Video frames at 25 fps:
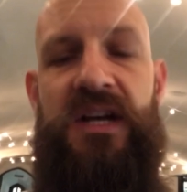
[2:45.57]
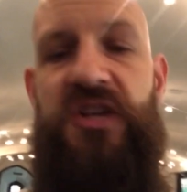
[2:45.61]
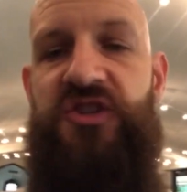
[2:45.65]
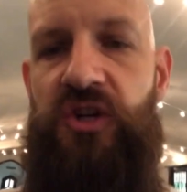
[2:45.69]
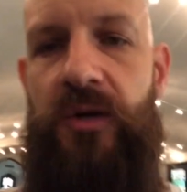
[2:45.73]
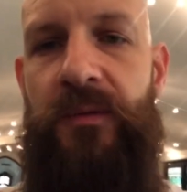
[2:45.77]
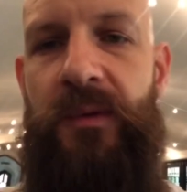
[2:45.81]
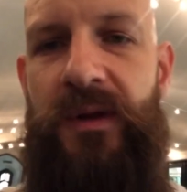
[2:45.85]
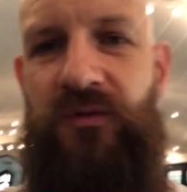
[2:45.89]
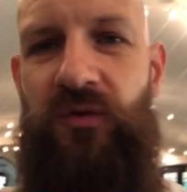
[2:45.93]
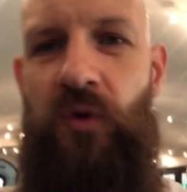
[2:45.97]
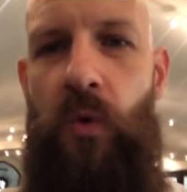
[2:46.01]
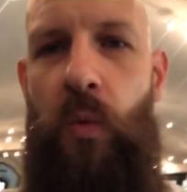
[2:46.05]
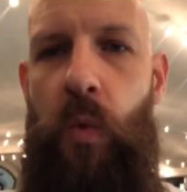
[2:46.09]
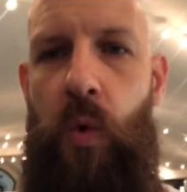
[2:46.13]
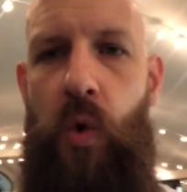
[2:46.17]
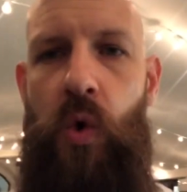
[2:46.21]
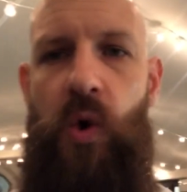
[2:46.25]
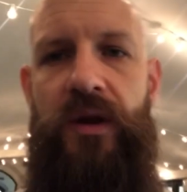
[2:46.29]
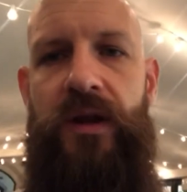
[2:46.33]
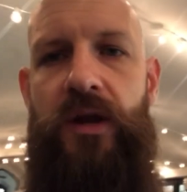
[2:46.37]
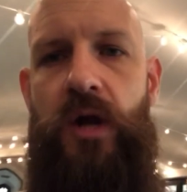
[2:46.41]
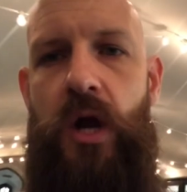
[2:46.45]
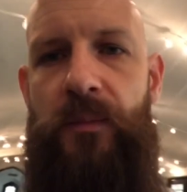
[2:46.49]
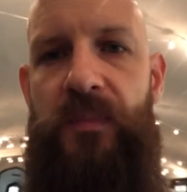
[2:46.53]

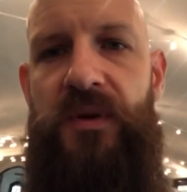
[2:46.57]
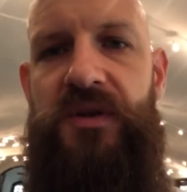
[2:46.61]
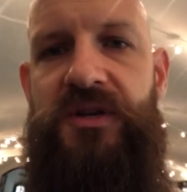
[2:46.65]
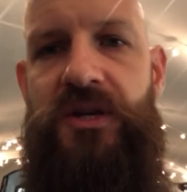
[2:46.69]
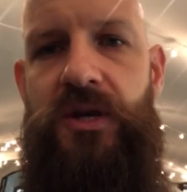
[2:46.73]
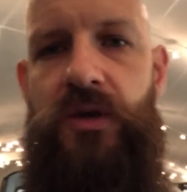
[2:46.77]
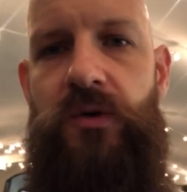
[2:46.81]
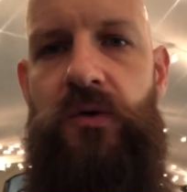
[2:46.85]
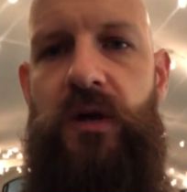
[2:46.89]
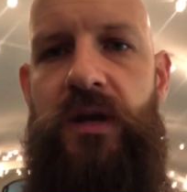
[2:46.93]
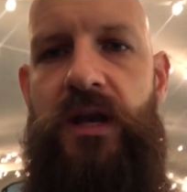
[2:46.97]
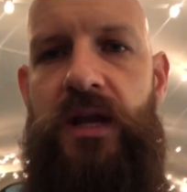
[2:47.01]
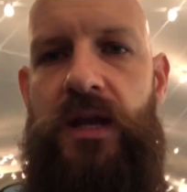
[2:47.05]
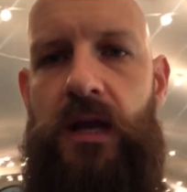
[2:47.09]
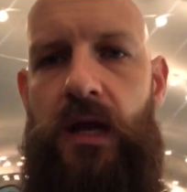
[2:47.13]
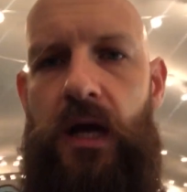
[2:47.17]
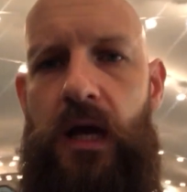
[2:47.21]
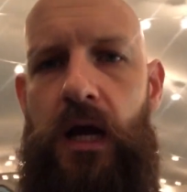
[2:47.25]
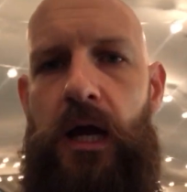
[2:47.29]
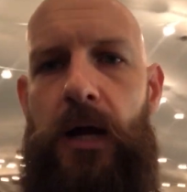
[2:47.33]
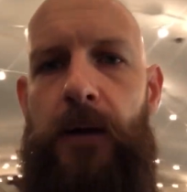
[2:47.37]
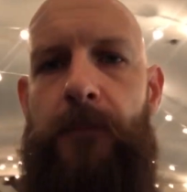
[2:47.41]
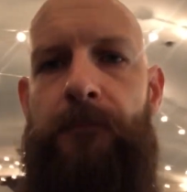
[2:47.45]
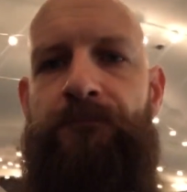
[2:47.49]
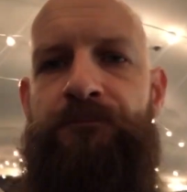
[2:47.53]
rewarding opportunity,
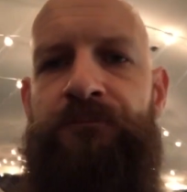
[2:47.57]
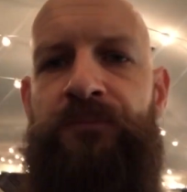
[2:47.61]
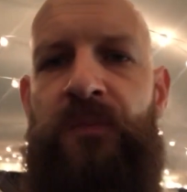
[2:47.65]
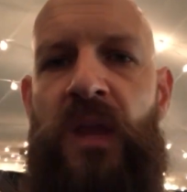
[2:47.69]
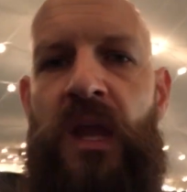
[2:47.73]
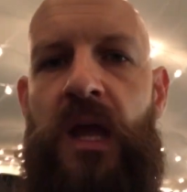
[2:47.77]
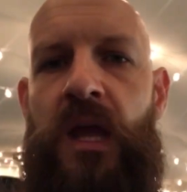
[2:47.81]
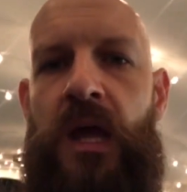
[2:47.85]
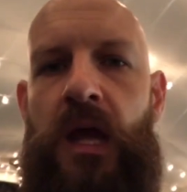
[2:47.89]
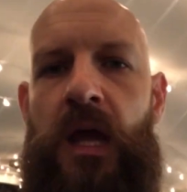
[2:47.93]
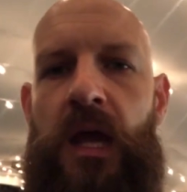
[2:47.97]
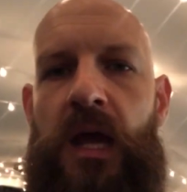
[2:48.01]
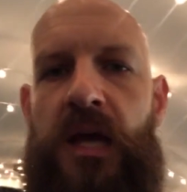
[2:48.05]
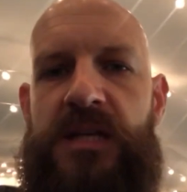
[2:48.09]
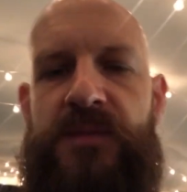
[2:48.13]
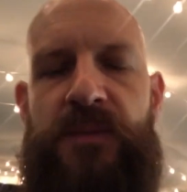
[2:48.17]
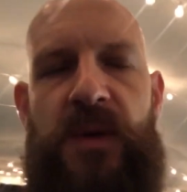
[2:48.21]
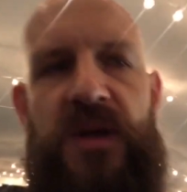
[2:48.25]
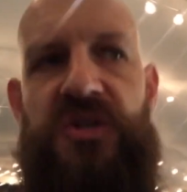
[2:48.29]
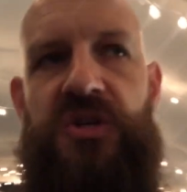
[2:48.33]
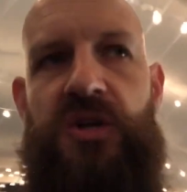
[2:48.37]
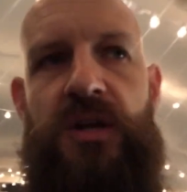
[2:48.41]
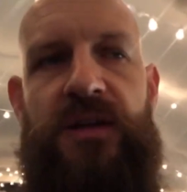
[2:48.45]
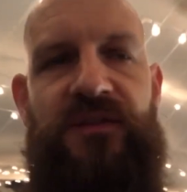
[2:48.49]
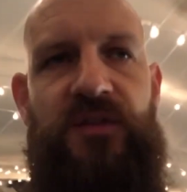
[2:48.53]

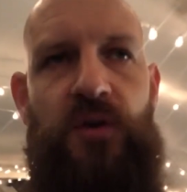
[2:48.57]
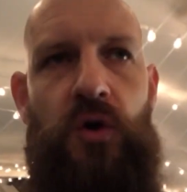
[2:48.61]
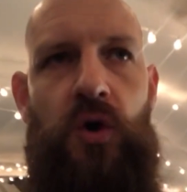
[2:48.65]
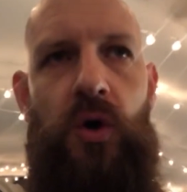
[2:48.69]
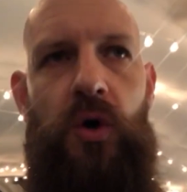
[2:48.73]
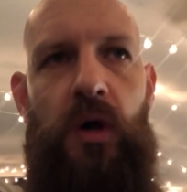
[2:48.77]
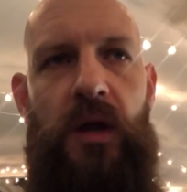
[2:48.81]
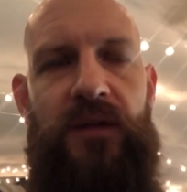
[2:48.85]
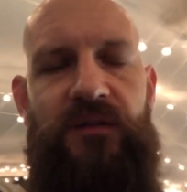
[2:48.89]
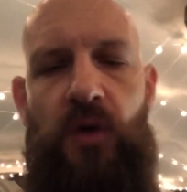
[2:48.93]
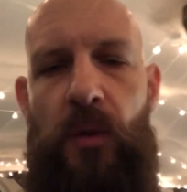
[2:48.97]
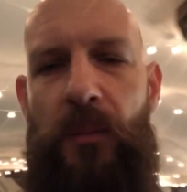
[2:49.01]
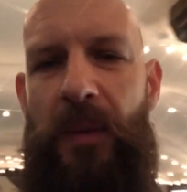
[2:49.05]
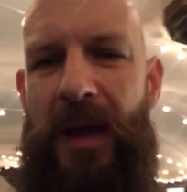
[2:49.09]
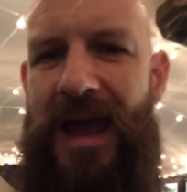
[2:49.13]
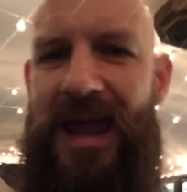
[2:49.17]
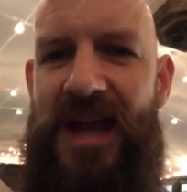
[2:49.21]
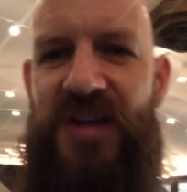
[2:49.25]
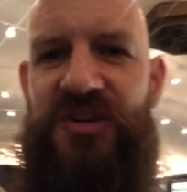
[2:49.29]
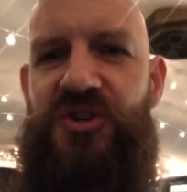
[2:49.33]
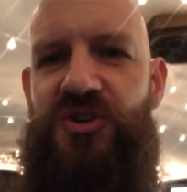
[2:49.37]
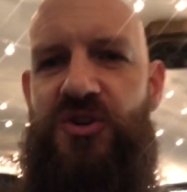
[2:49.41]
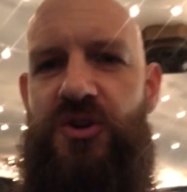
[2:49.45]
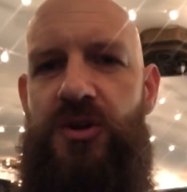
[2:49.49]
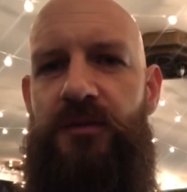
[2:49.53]
especially if you're
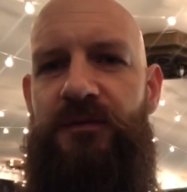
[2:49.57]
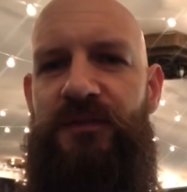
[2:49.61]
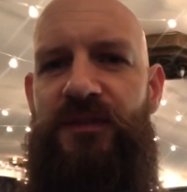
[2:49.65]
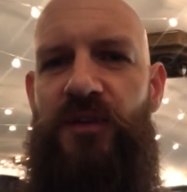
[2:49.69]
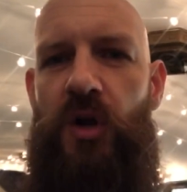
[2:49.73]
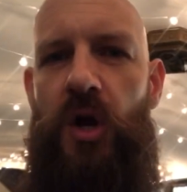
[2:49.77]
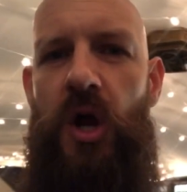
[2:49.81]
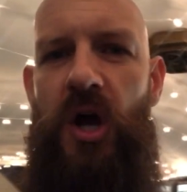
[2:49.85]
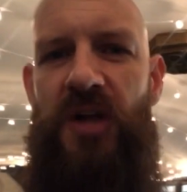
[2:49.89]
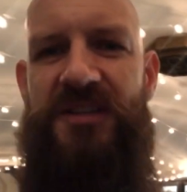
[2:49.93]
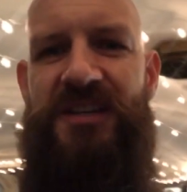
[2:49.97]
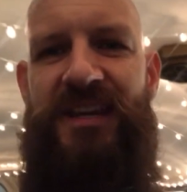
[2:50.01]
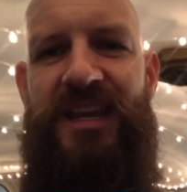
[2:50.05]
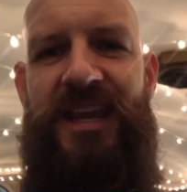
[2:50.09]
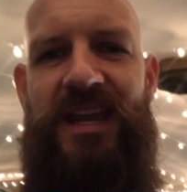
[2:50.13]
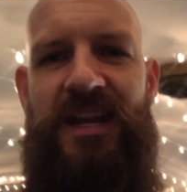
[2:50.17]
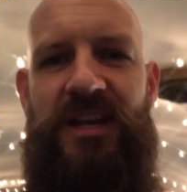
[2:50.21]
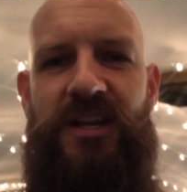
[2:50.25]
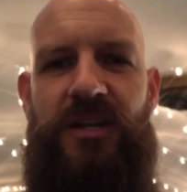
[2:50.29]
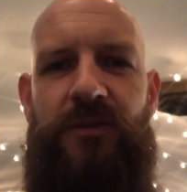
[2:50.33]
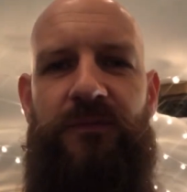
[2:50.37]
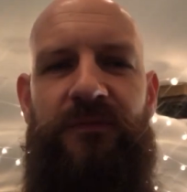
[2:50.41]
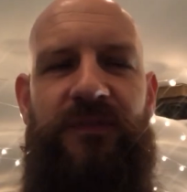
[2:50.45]
passionate for God's kingdom,